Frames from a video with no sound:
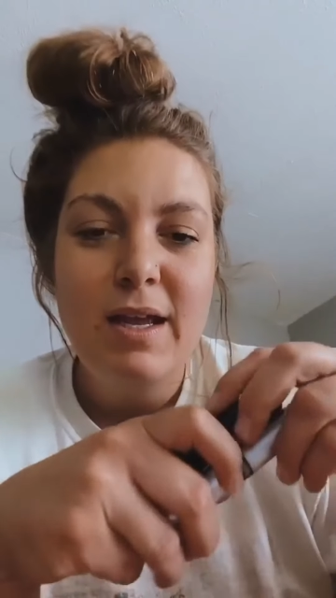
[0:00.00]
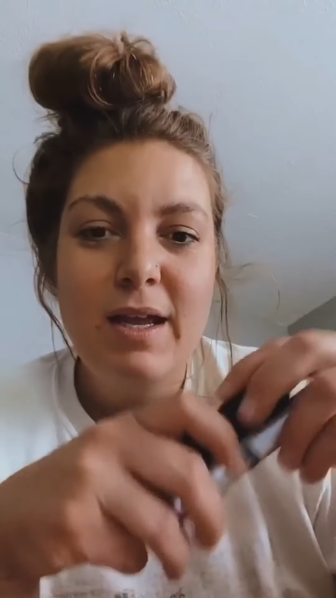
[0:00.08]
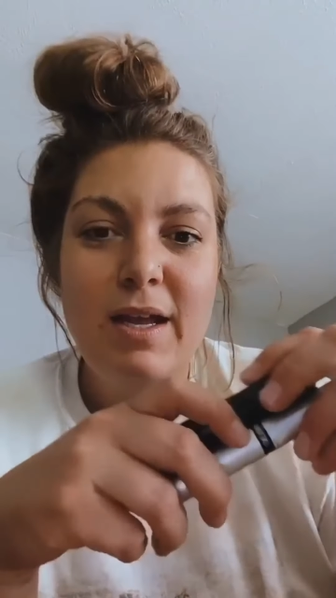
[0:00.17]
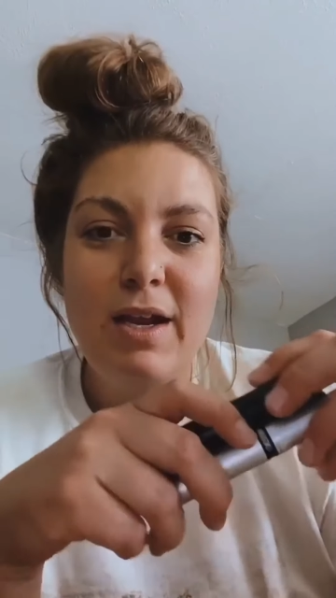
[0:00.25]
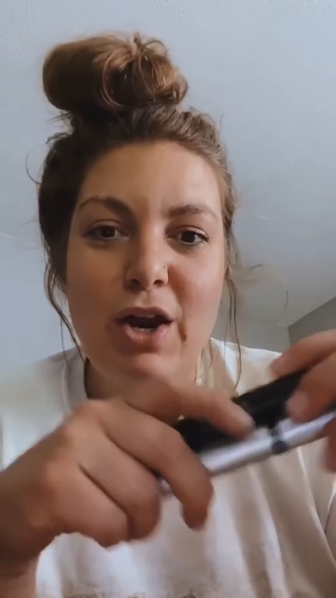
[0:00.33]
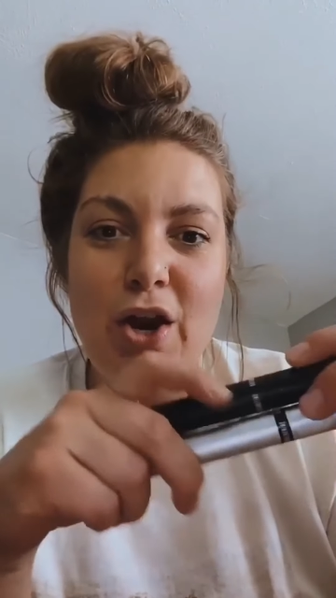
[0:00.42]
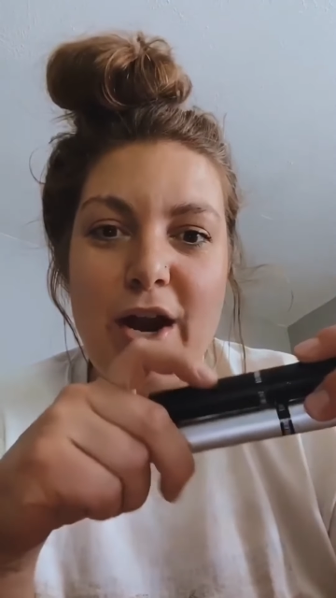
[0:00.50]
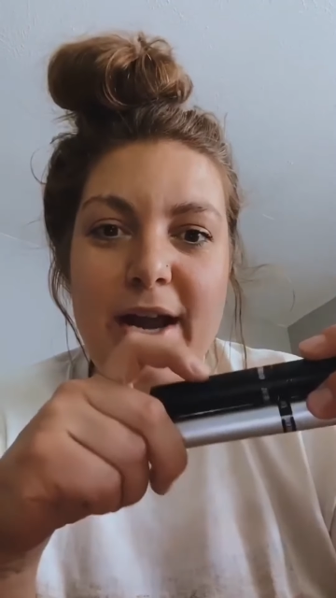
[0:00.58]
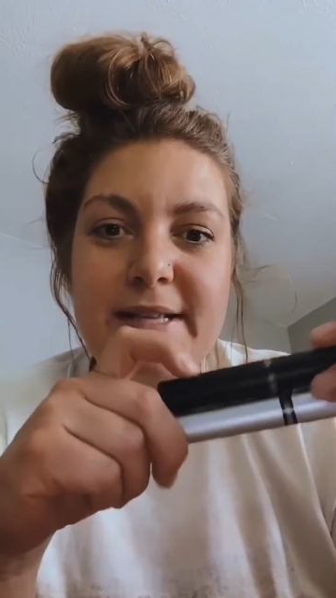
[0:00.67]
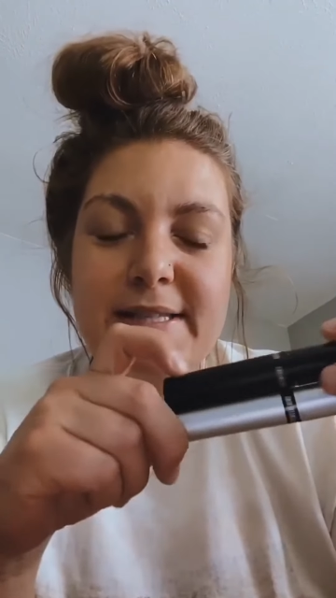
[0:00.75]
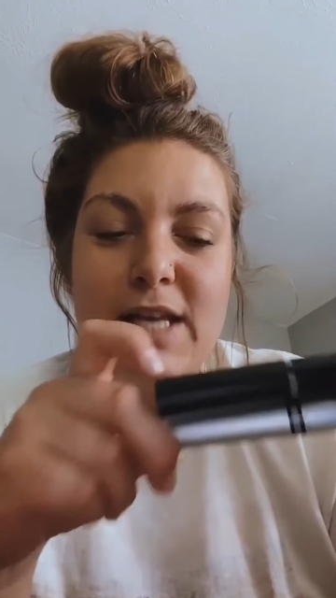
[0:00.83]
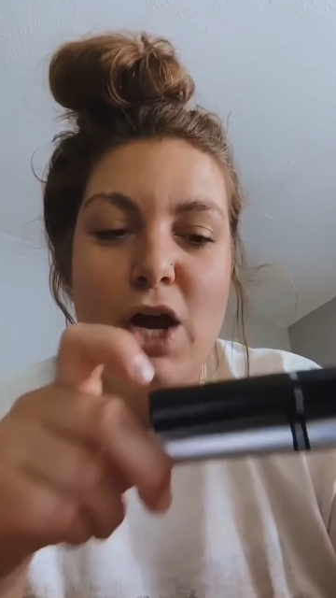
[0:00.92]
Alright,
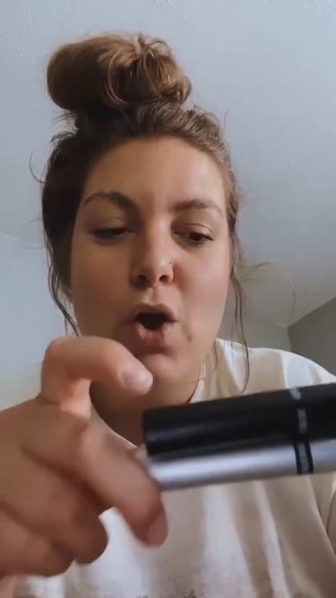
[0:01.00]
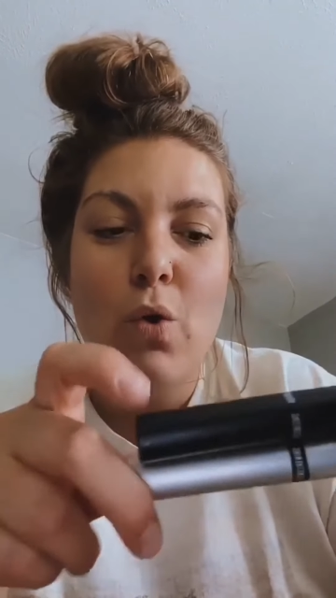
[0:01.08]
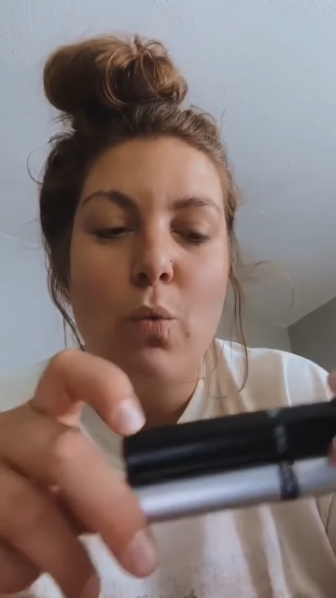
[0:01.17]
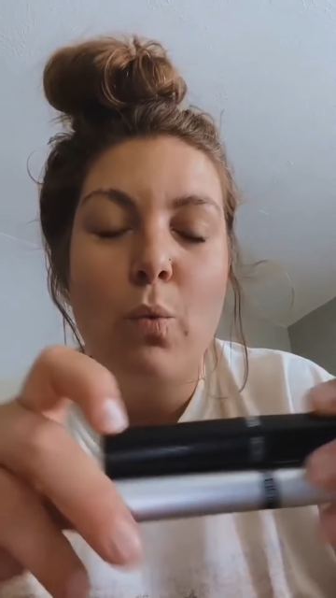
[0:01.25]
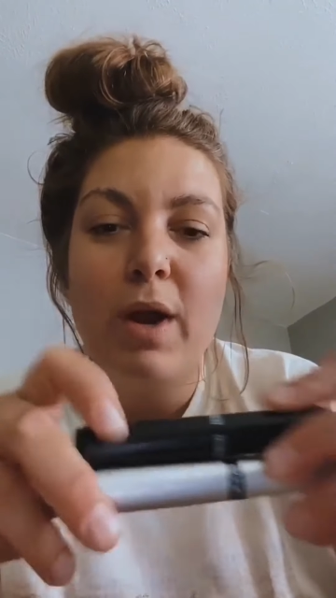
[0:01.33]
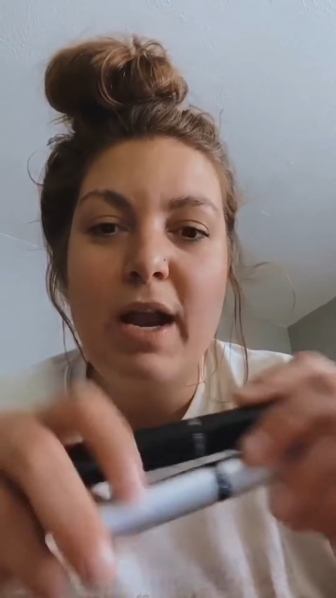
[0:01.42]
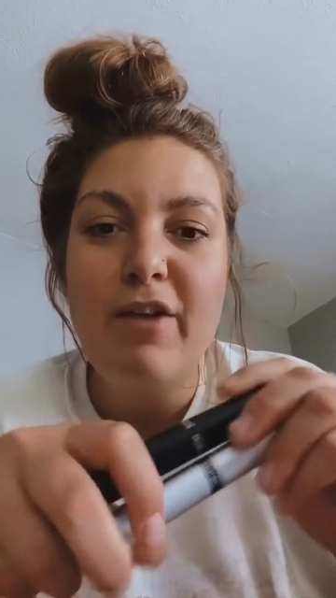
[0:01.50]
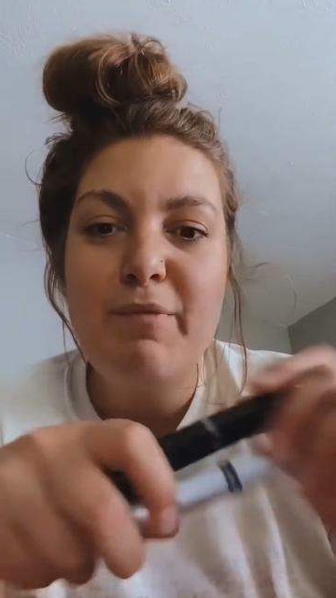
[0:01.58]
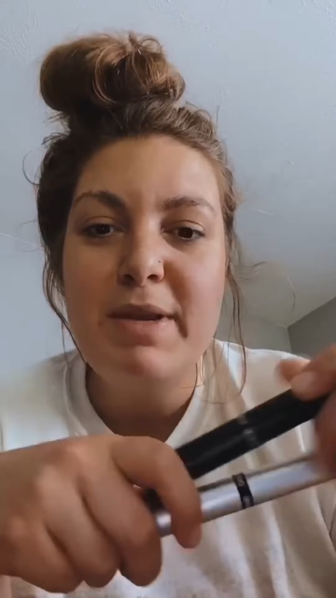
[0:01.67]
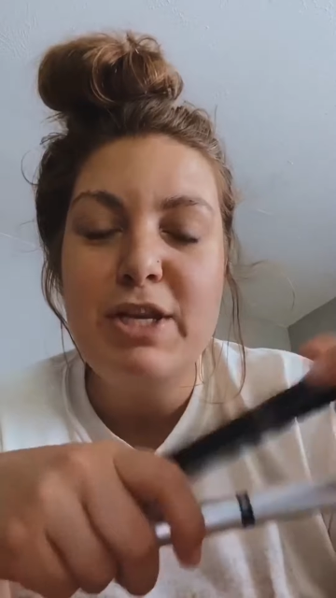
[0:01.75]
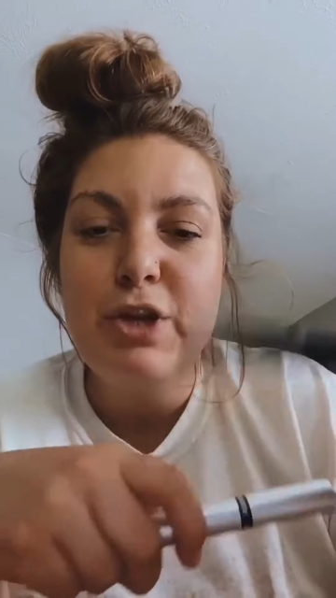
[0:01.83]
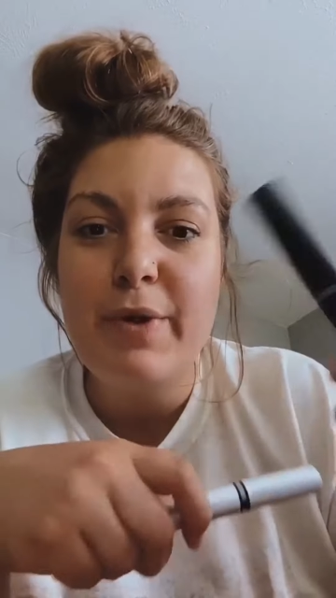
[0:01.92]
so what I've
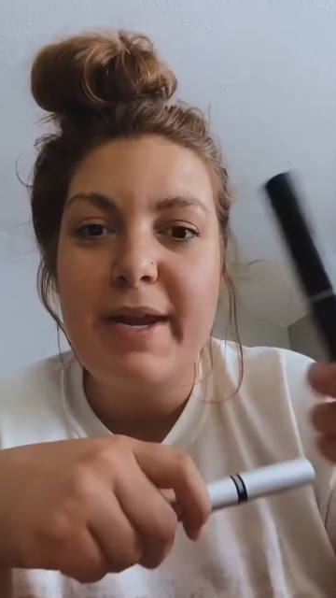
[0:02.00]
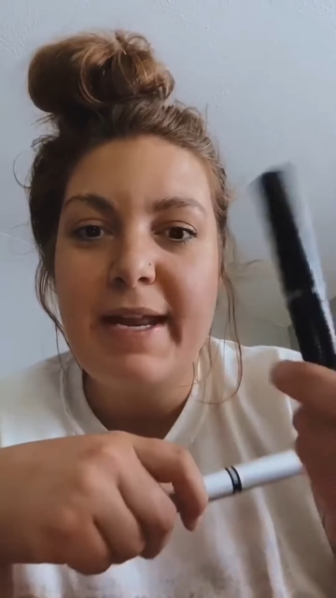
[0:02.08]
been doing